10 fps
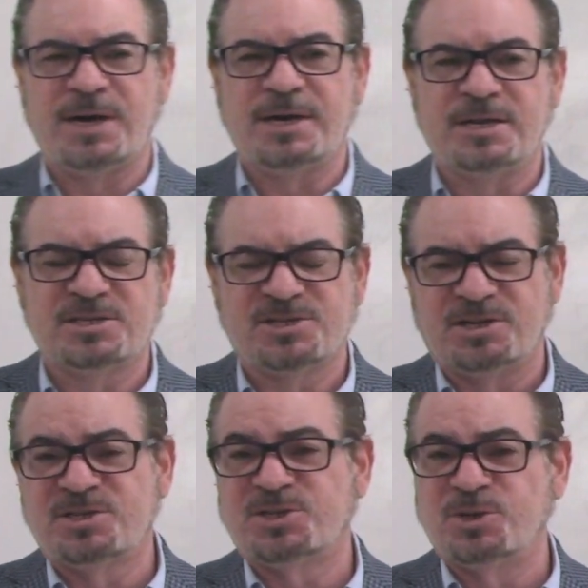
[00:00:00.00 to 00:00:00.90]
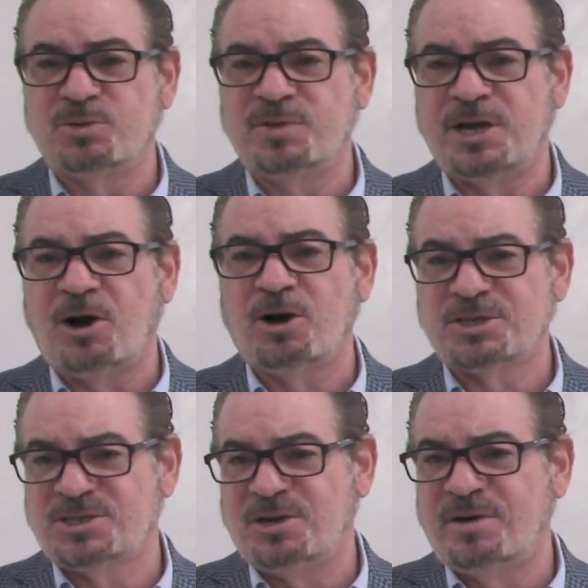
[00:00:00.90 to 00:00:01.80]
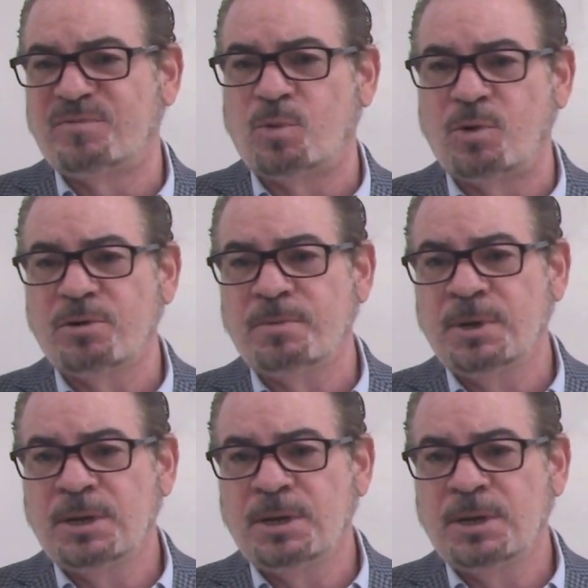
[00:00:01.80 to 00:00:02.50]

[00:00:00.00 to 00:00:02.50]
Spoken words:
it's Sun Tzu, The Art of War.